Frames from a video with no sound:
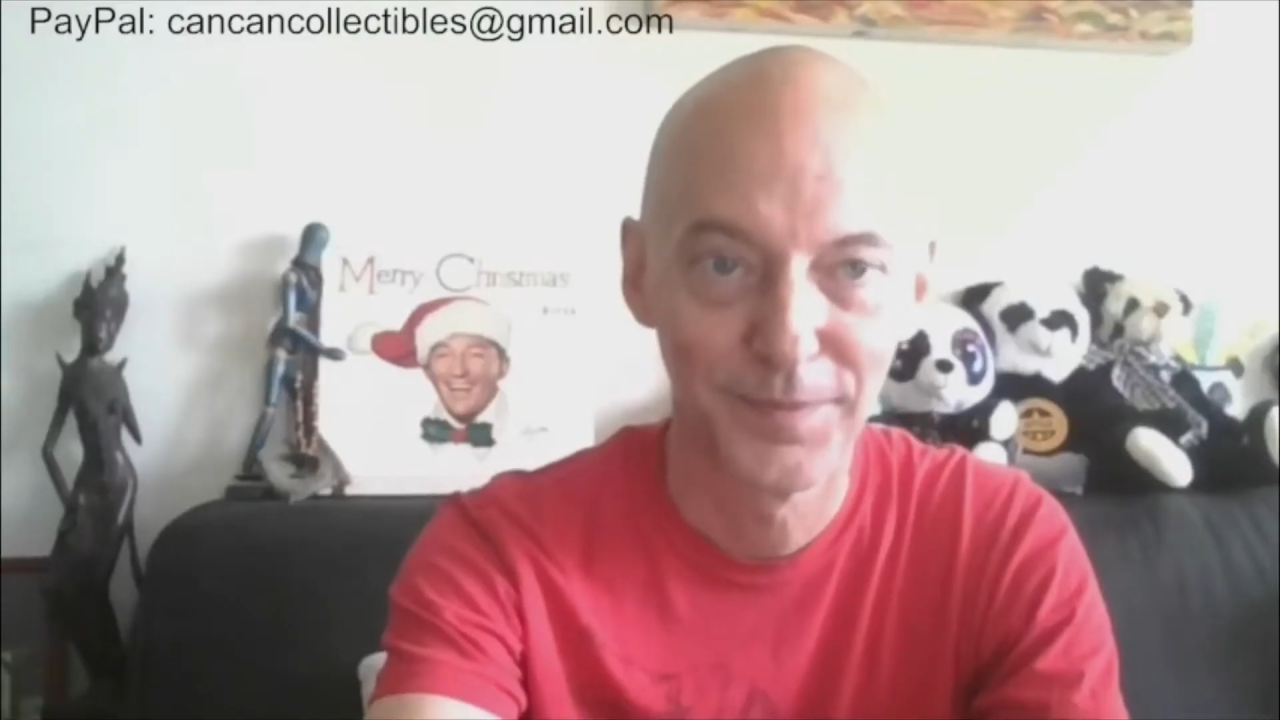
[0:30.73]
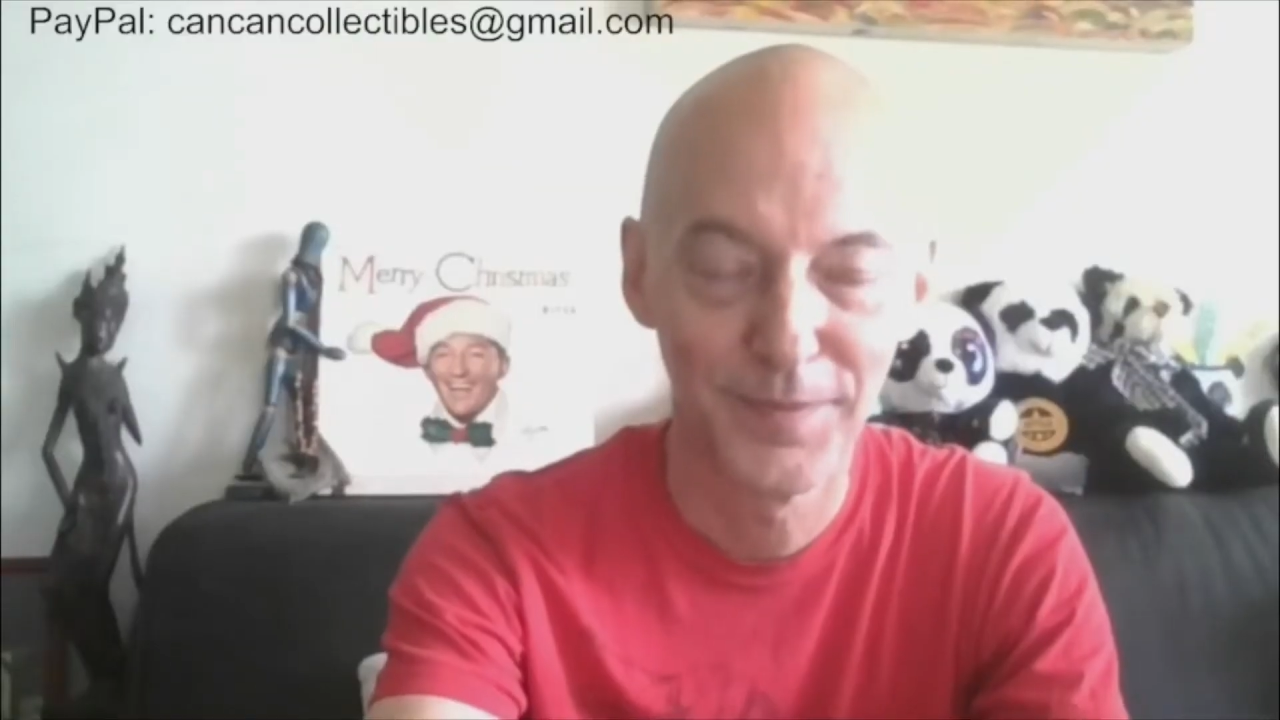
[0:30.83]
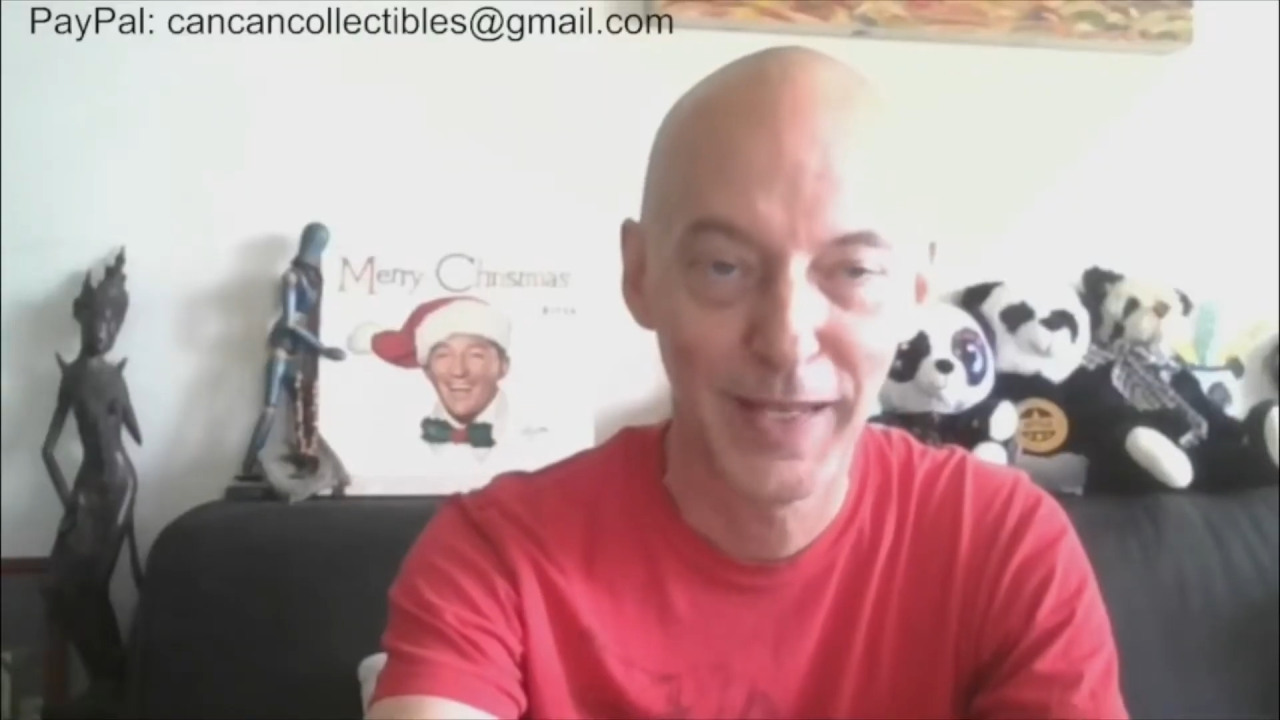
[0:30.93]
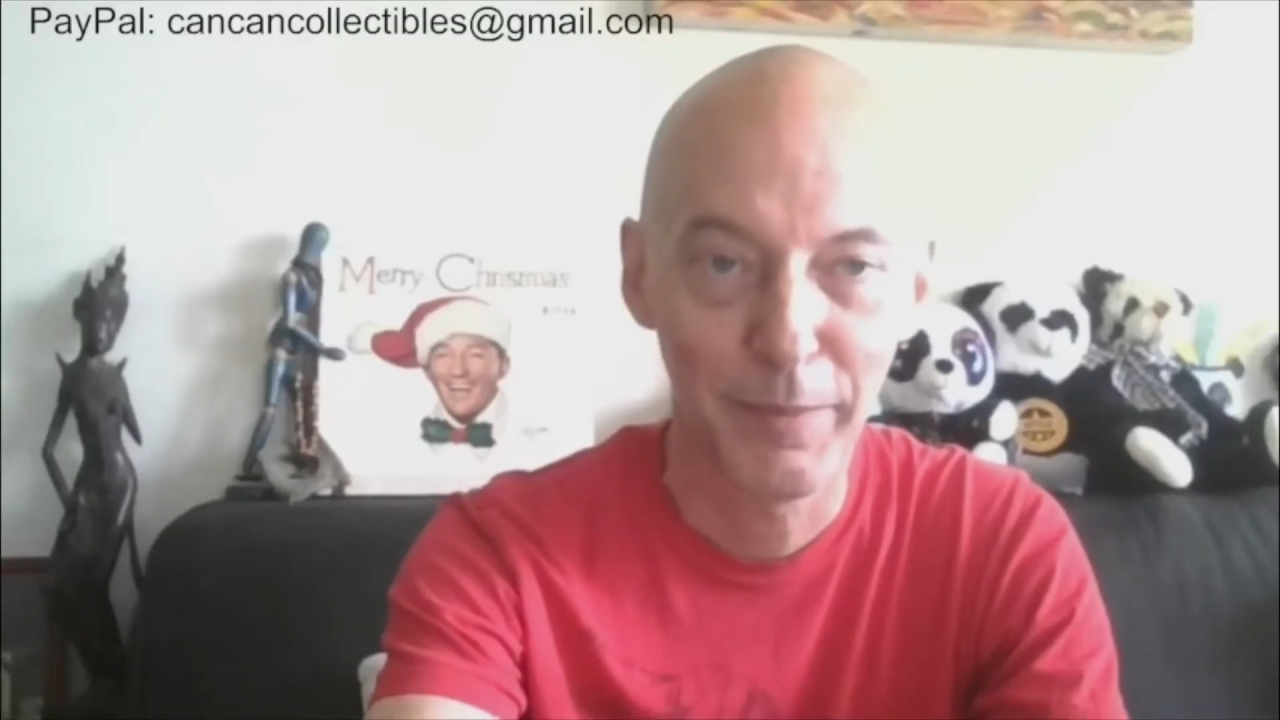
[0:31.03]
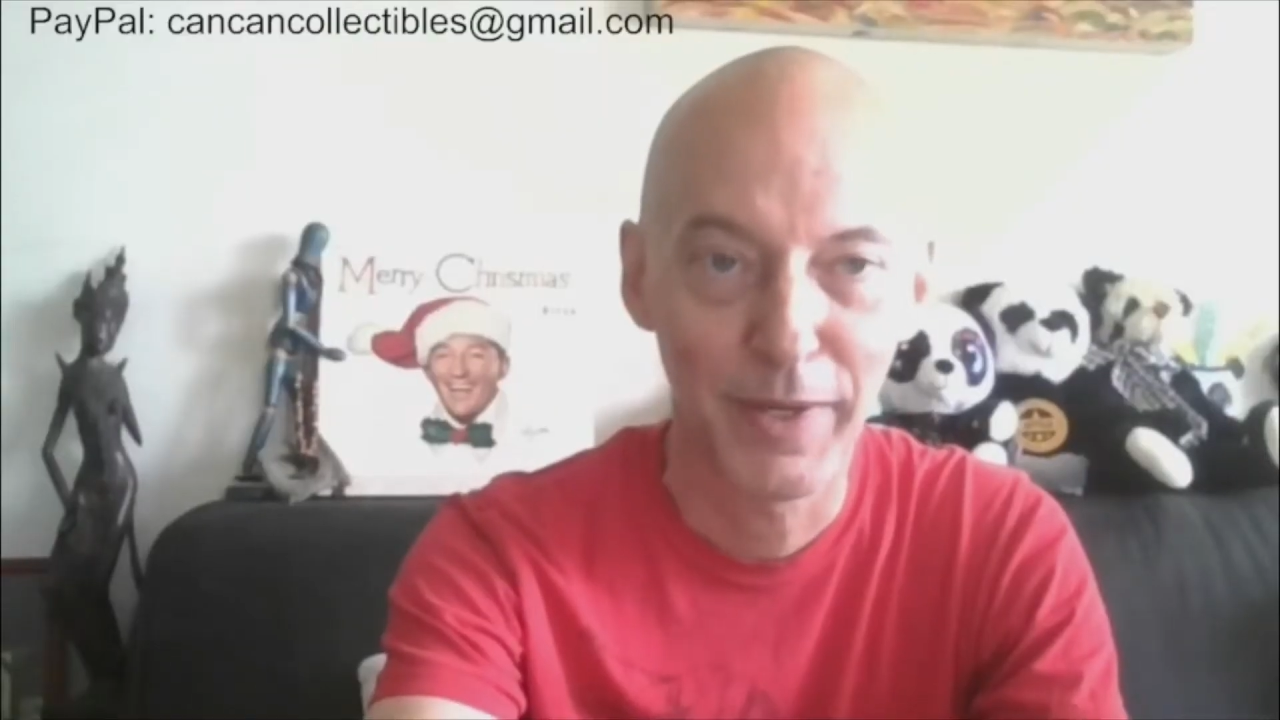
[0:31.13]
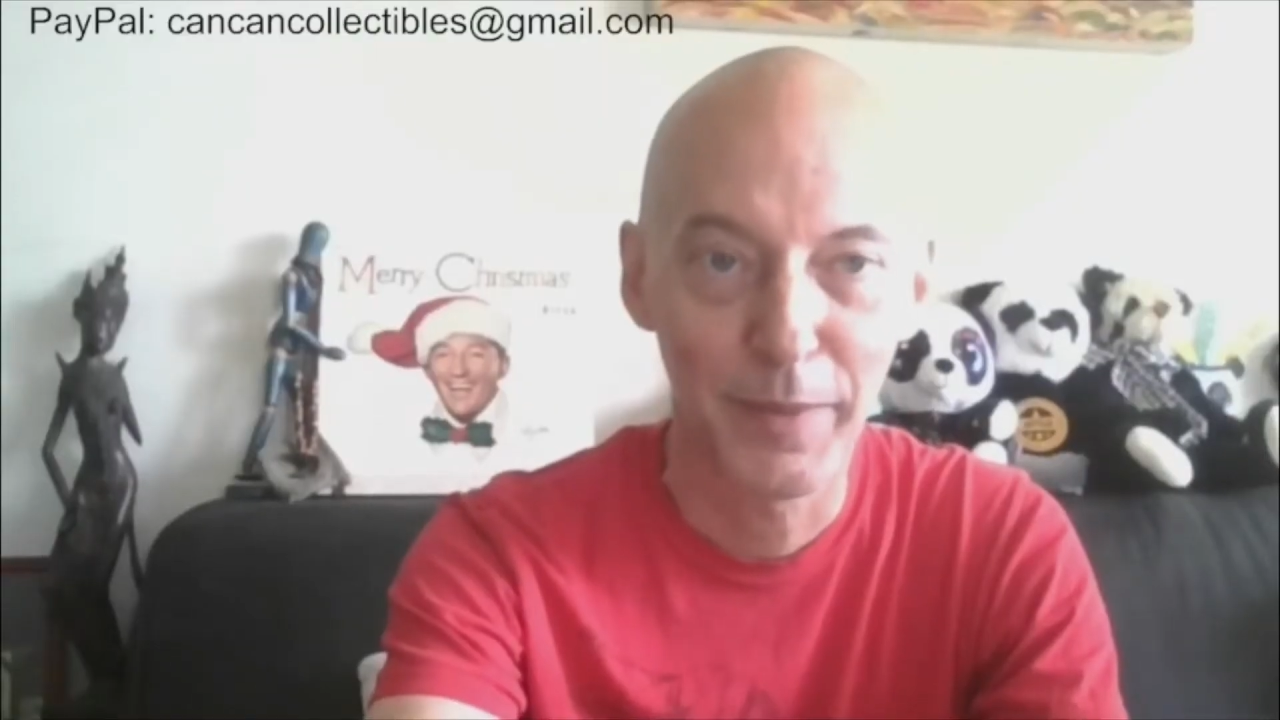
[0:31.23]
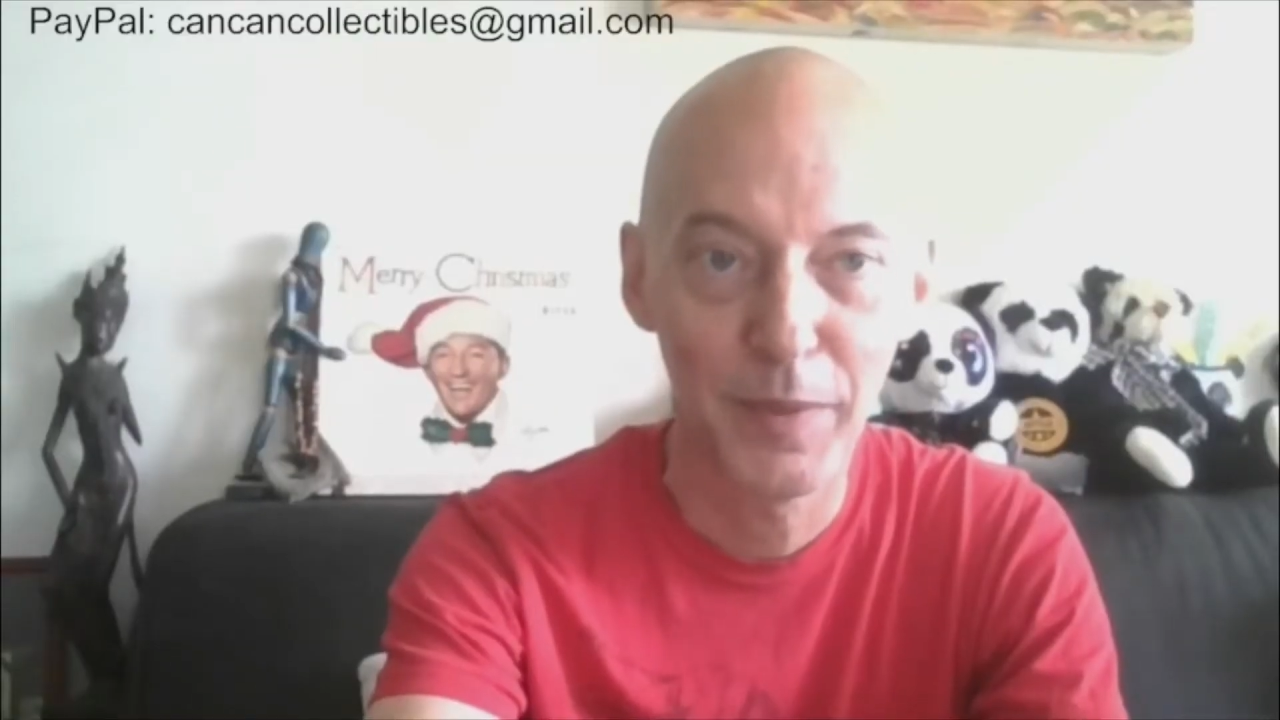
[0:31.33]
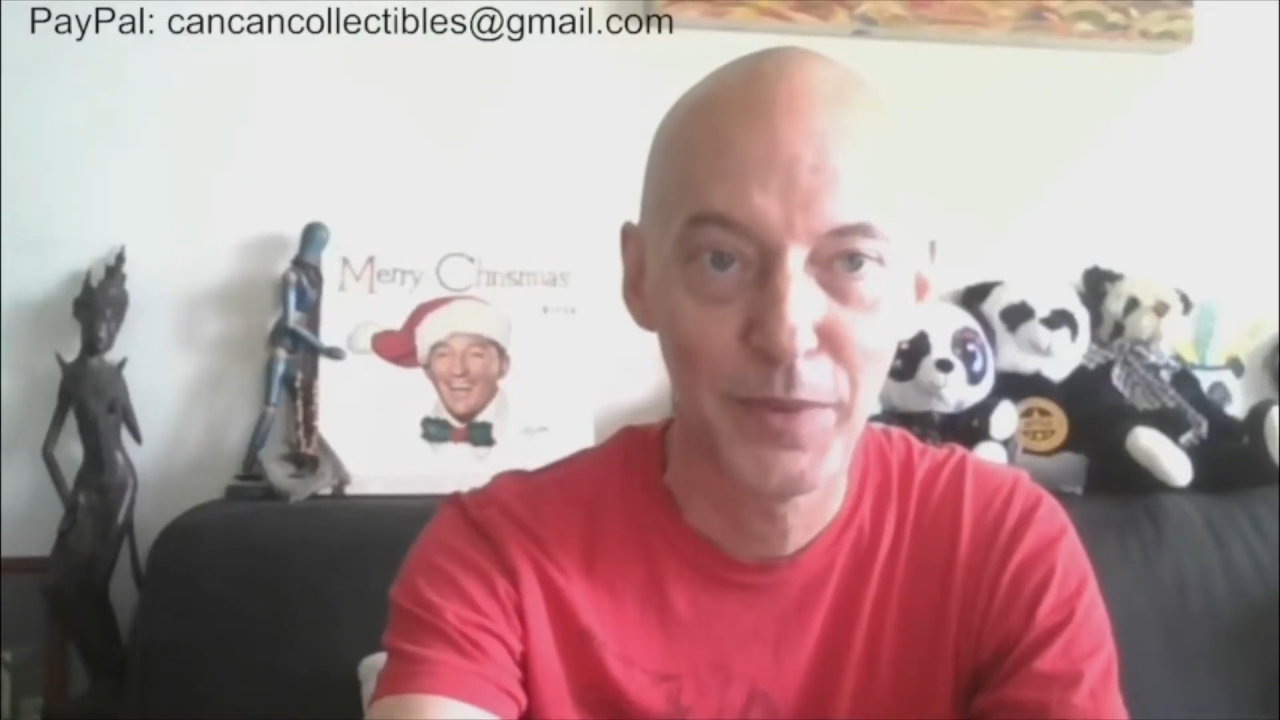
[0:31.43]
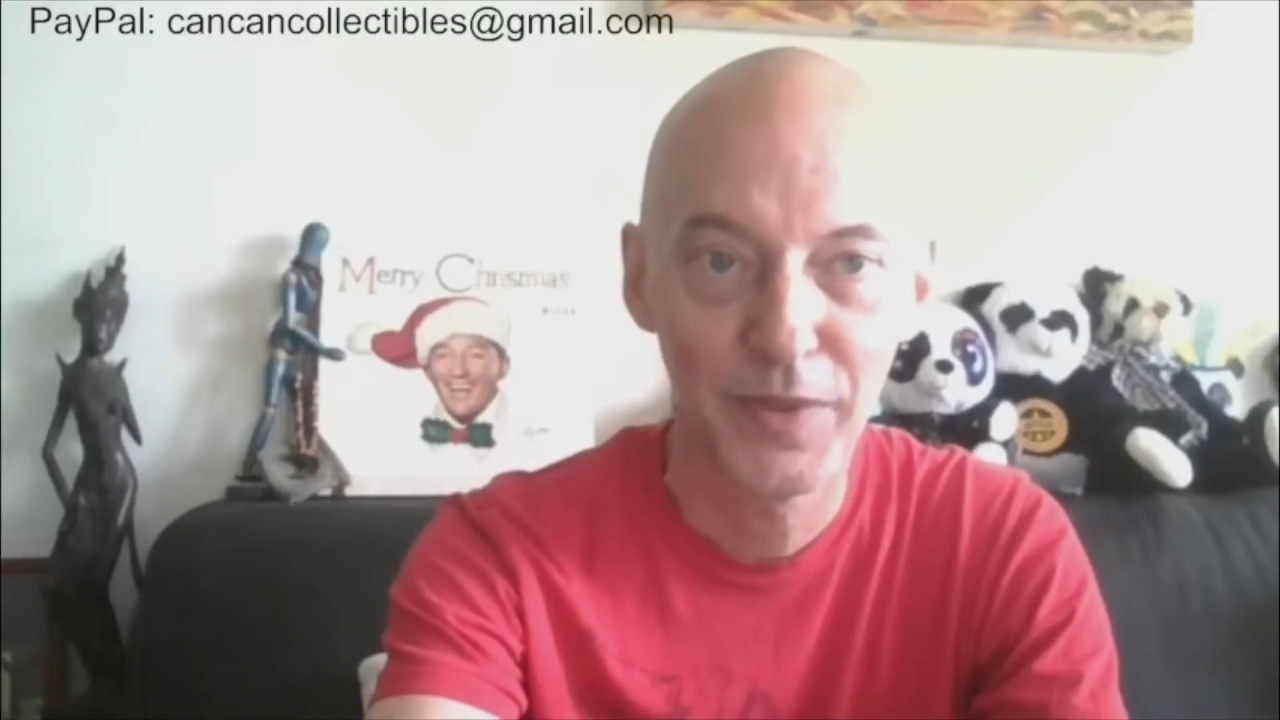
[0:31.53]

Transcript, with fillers: Hey, party people,